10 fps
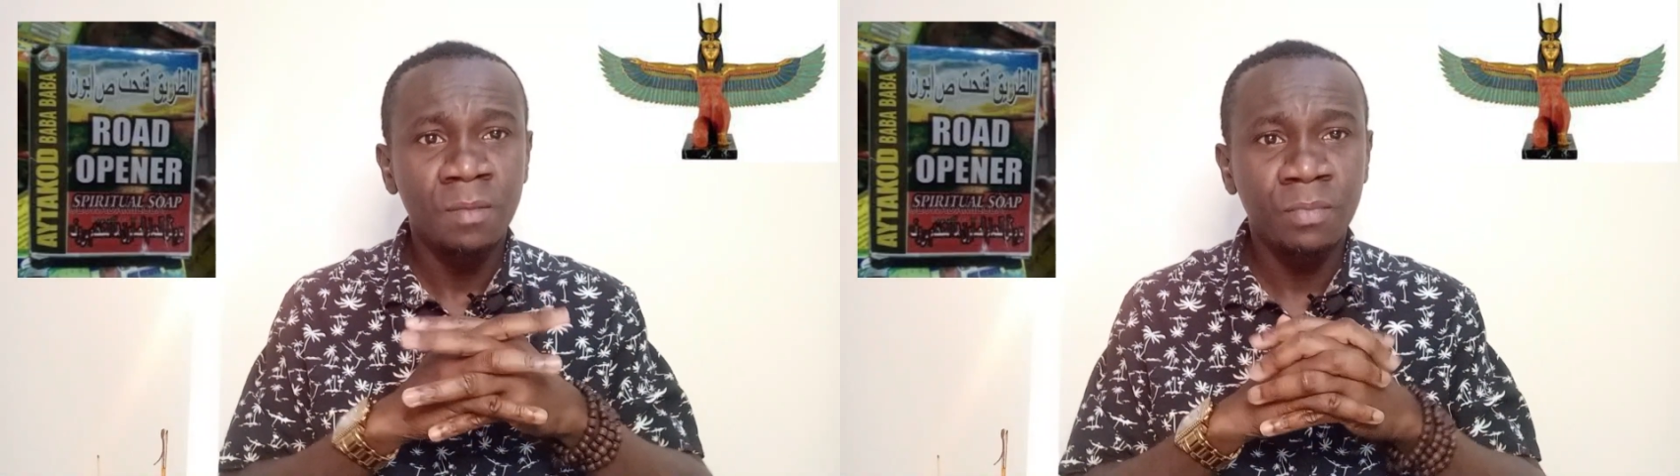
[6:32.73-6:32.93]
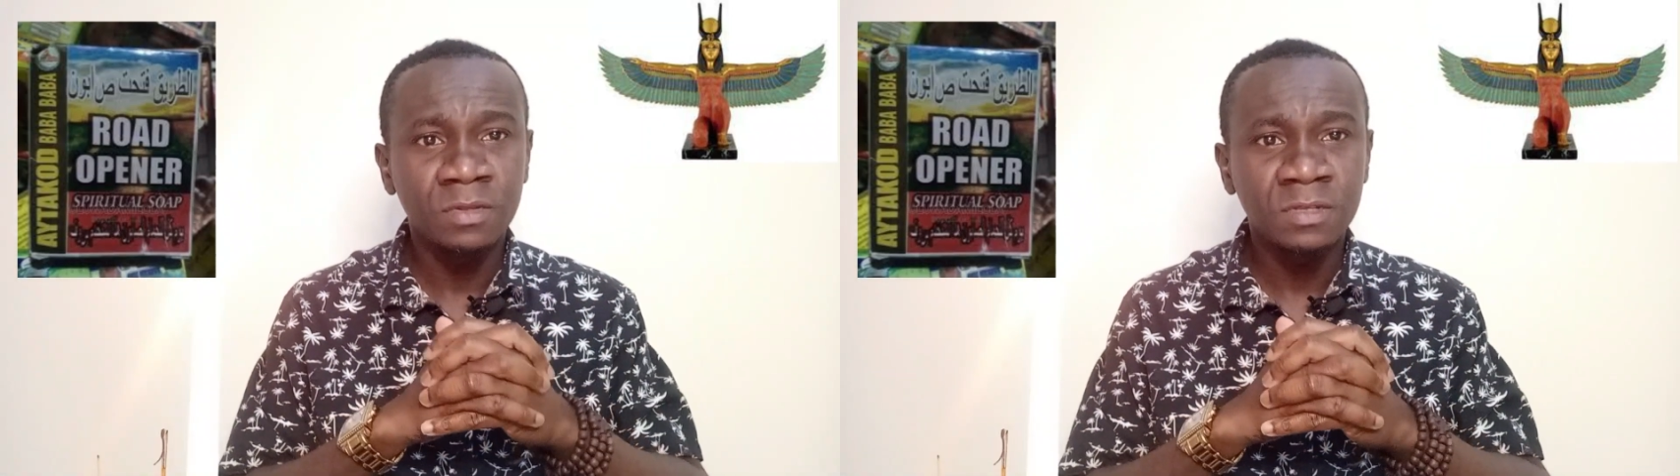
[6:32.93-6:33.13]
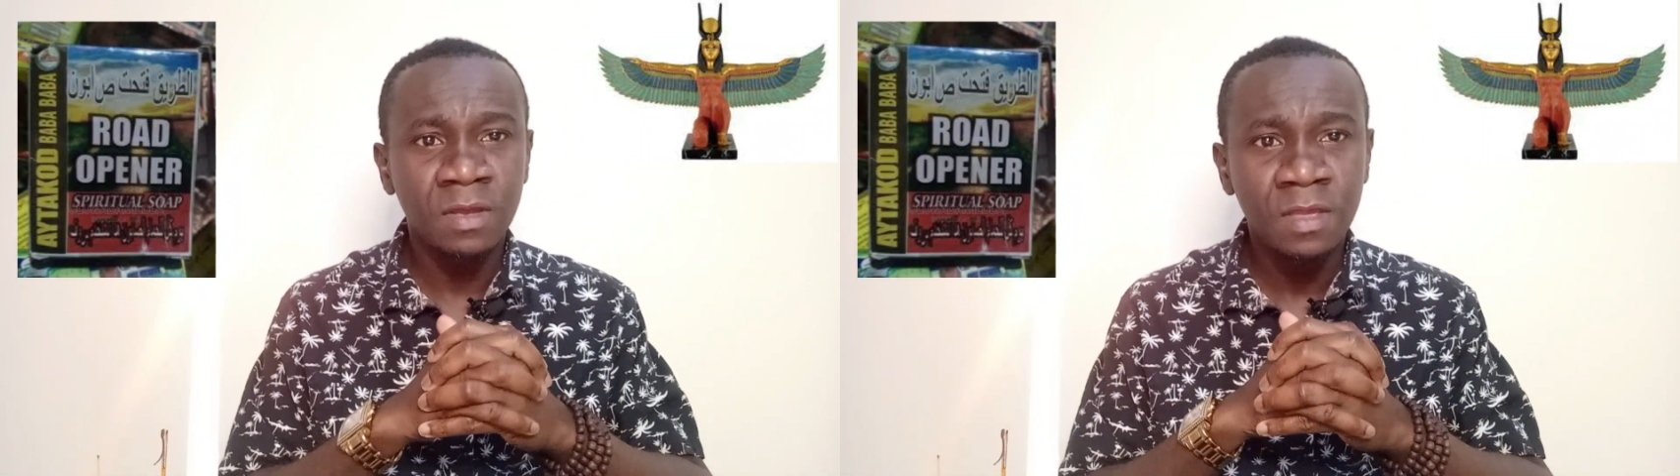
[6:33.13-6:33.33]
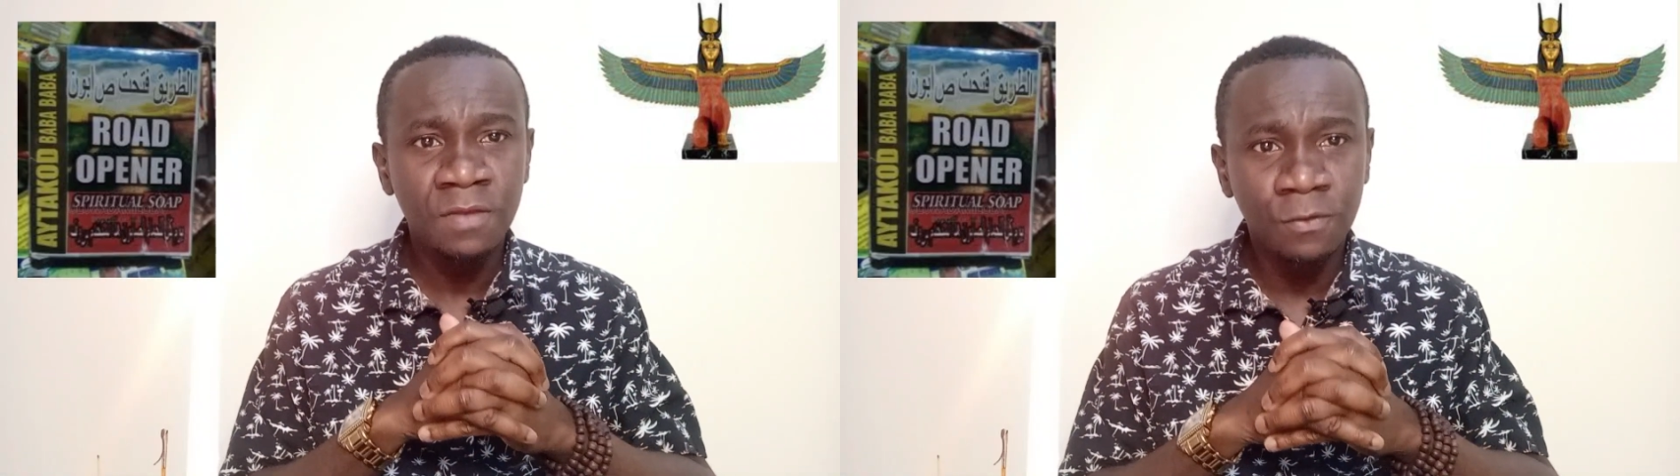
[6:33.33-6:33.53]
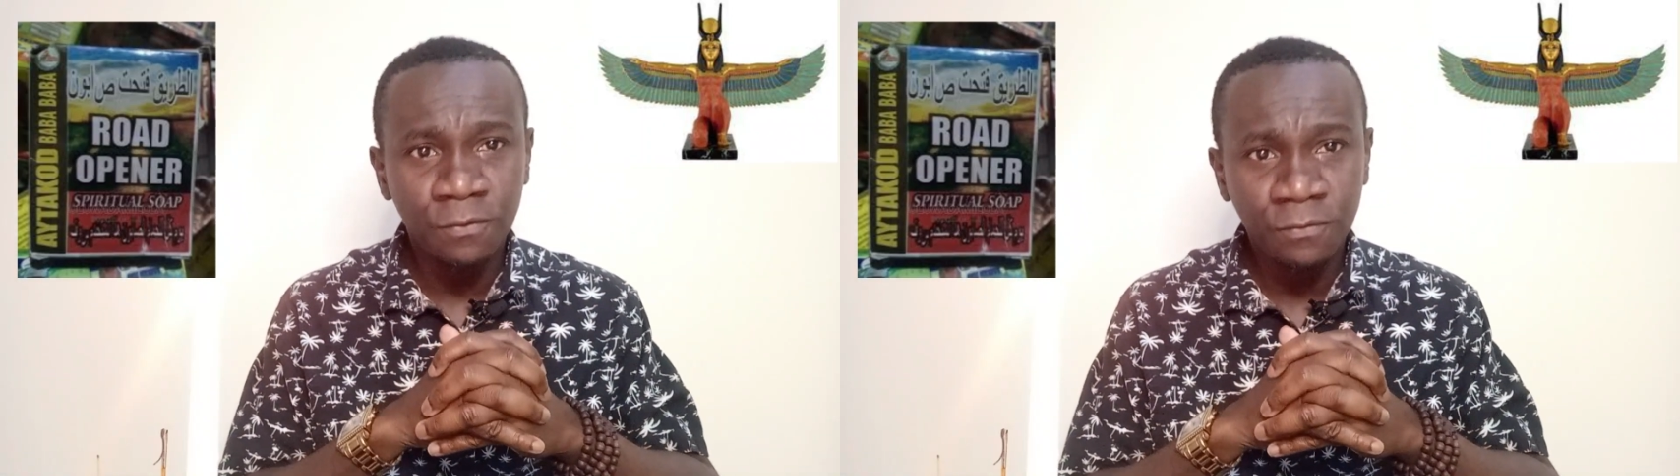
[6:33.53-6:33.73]
But
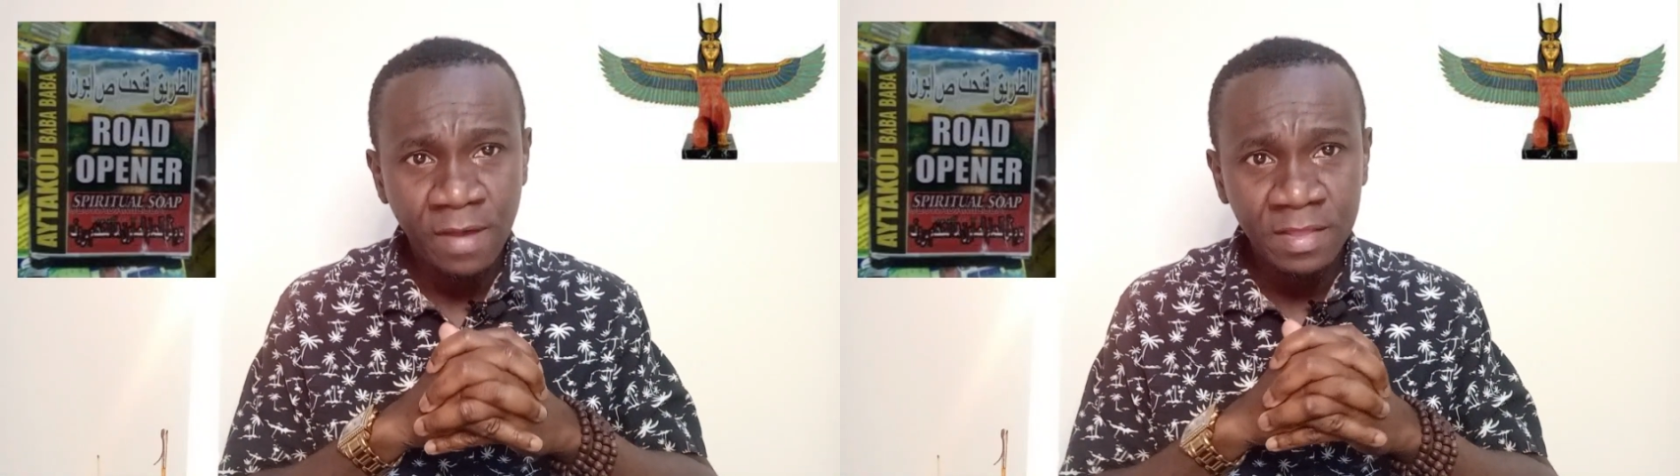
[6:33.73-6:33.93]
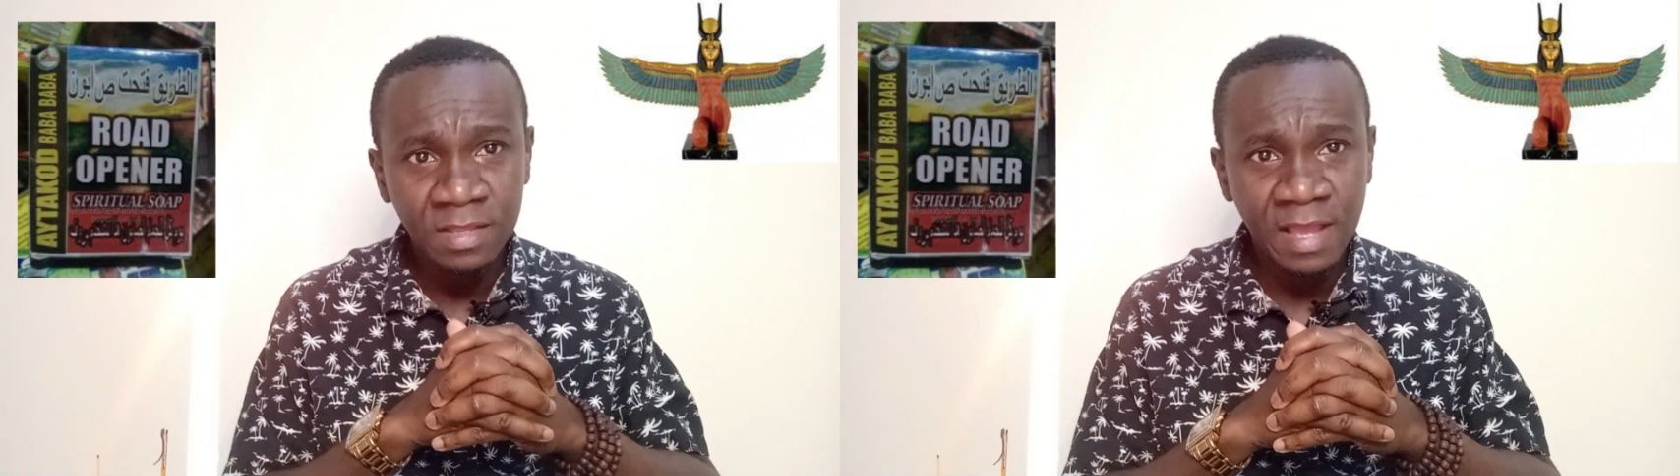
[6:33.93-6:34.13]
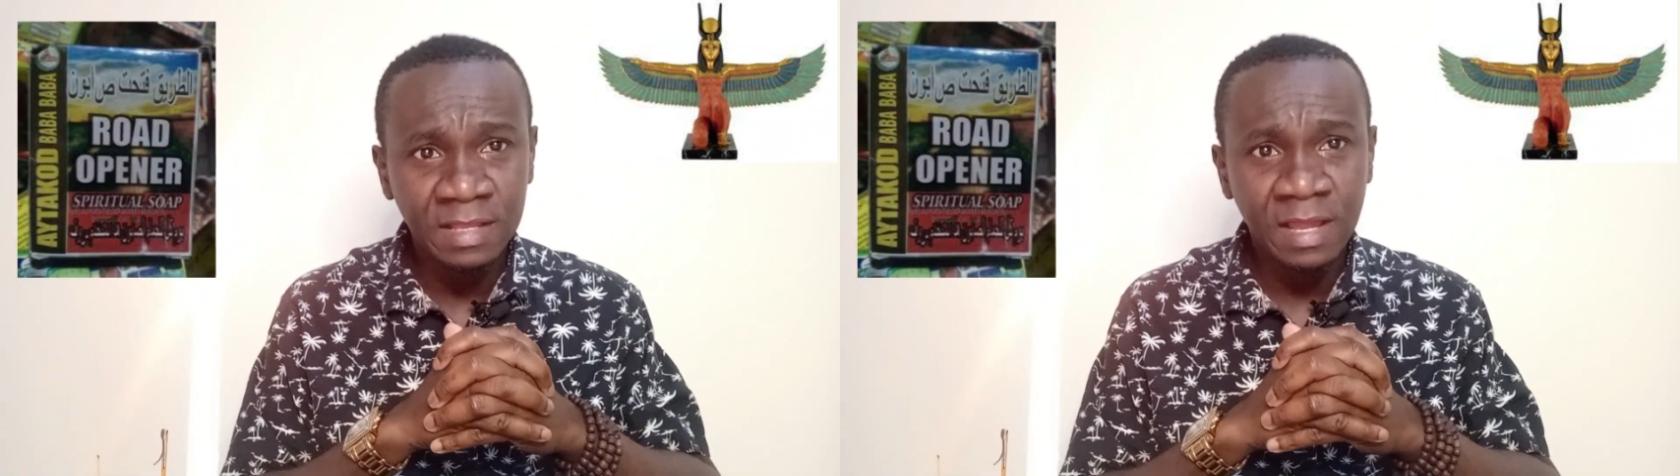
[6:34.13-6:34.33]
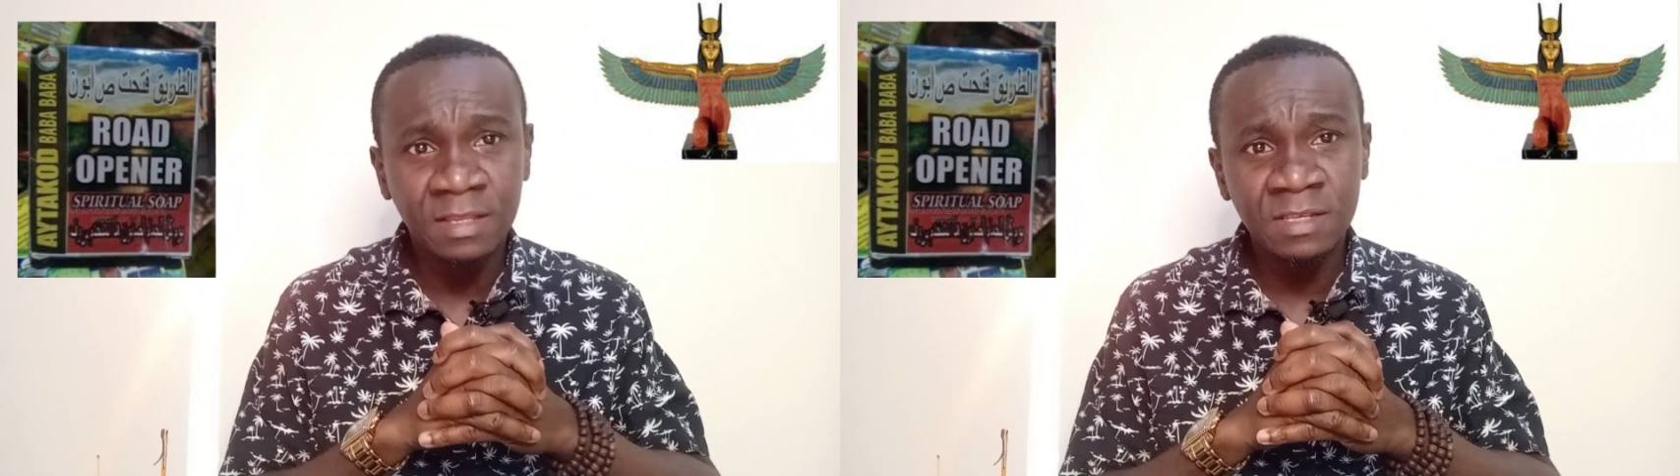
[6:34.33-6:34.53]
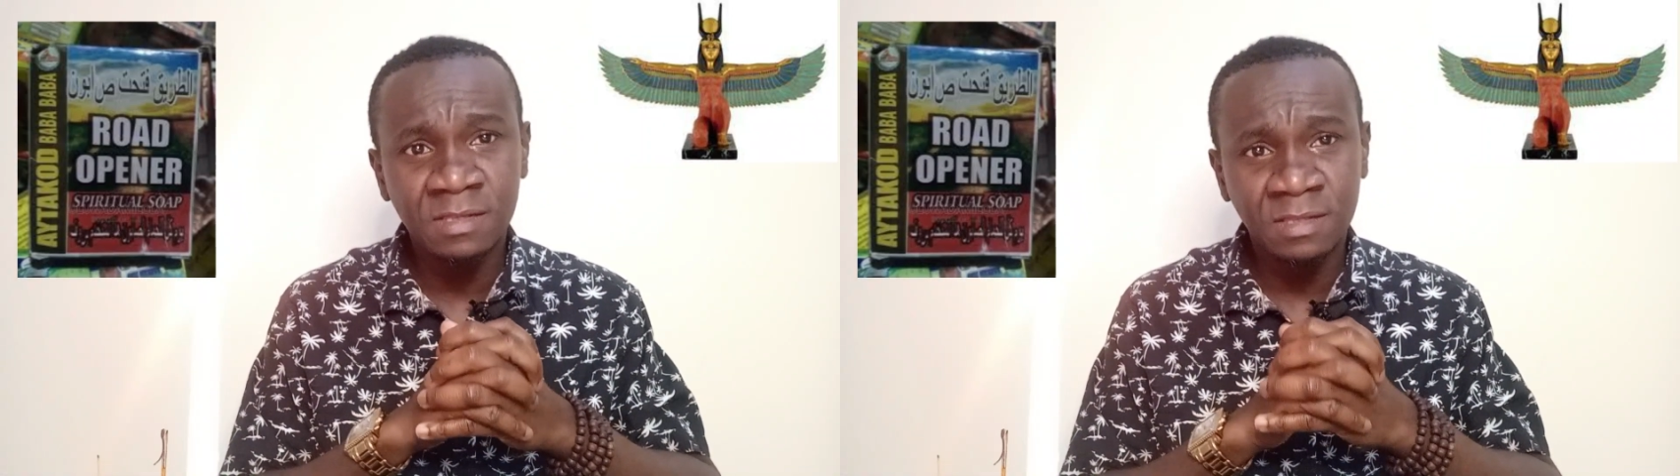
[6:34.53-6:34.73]
if you find it that
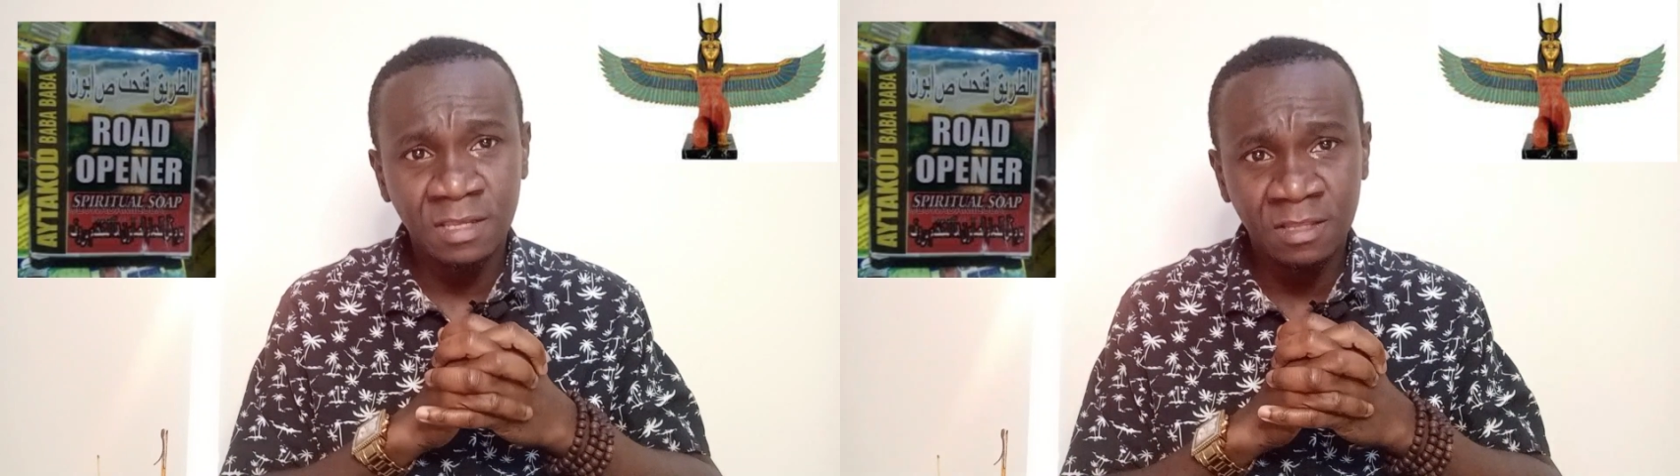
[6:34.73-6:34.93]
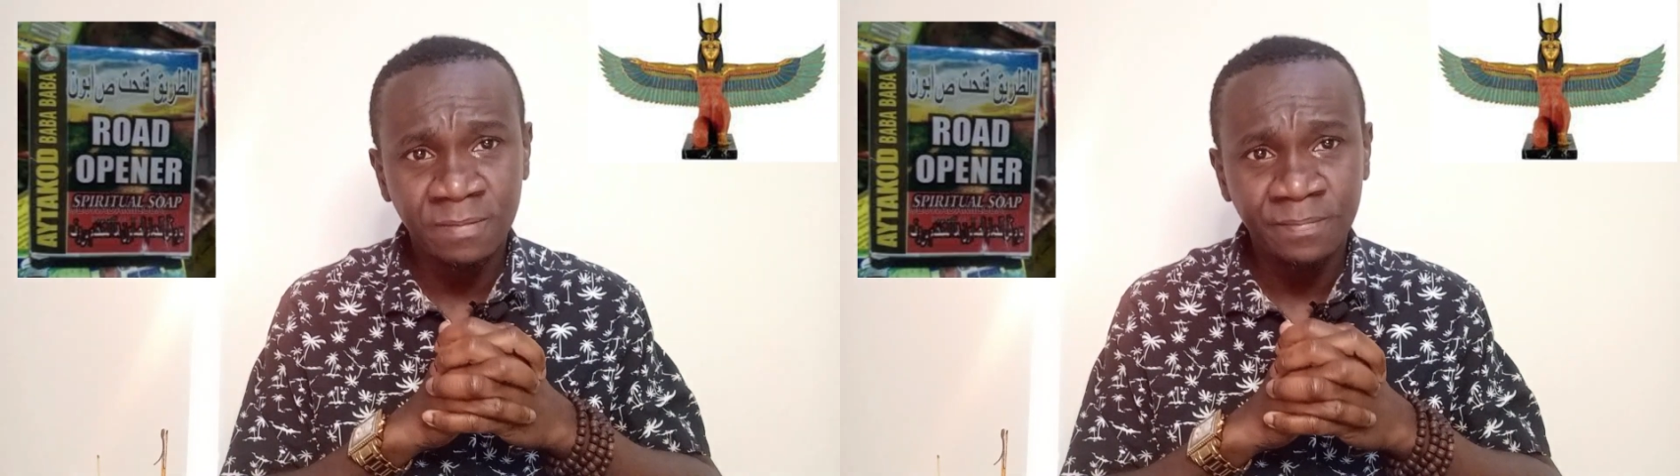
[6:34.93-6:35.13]
this seed